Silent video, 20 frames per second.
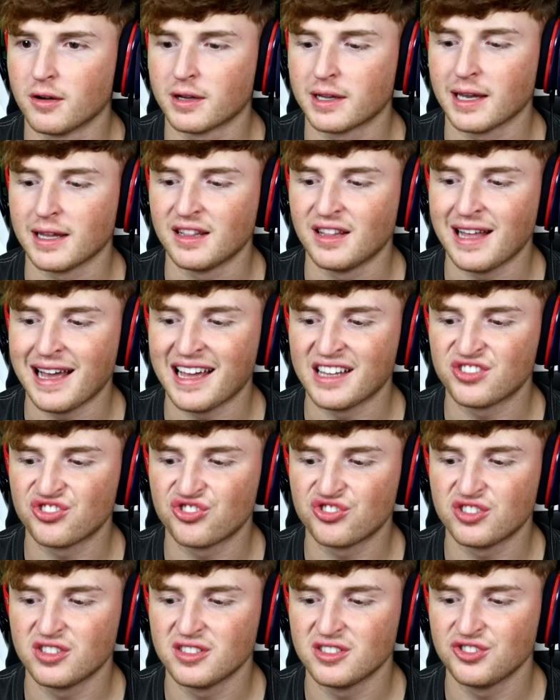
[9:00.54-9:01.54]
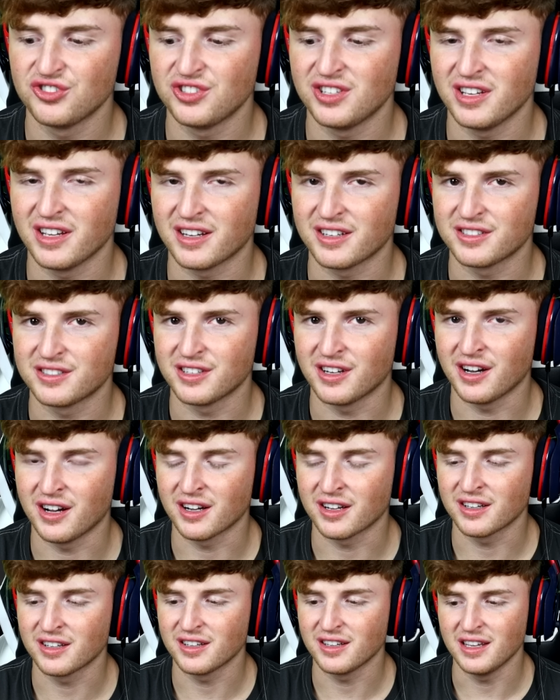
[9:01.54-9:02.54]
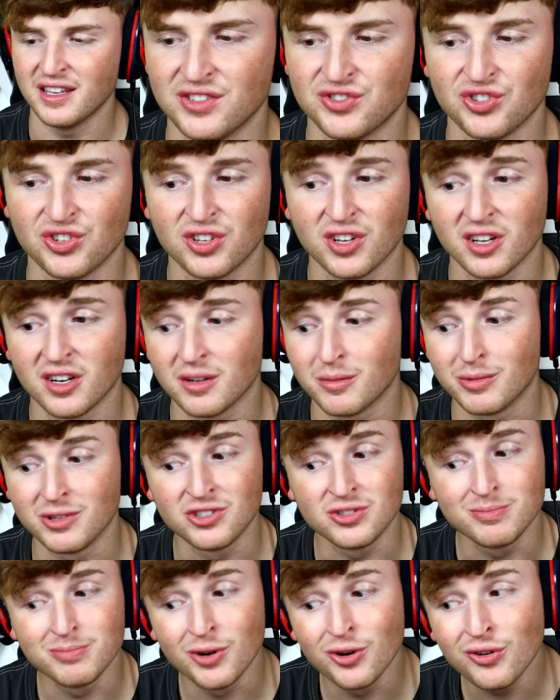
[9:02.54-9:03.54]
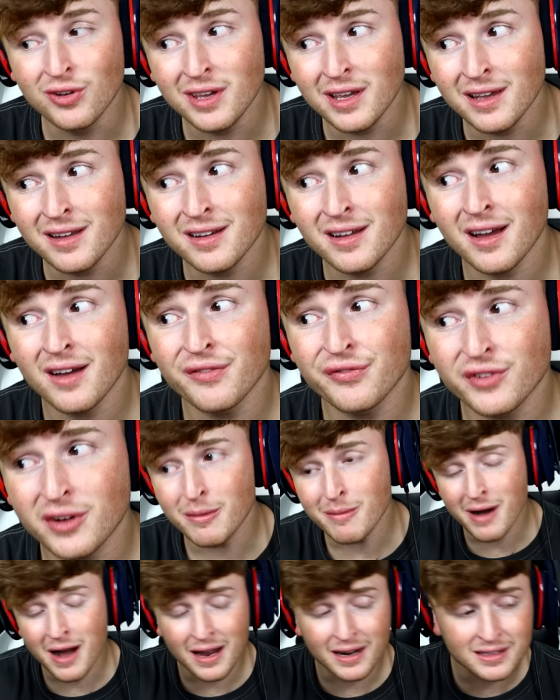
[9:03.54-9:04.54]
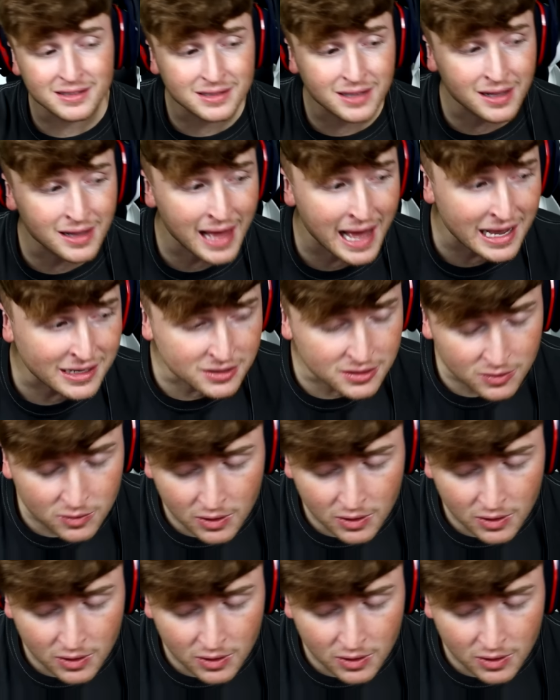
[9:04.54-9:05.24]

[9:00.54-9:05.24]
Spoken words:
Okay, last TikTok. Is it gonna be spooky enough? Come on, it's the last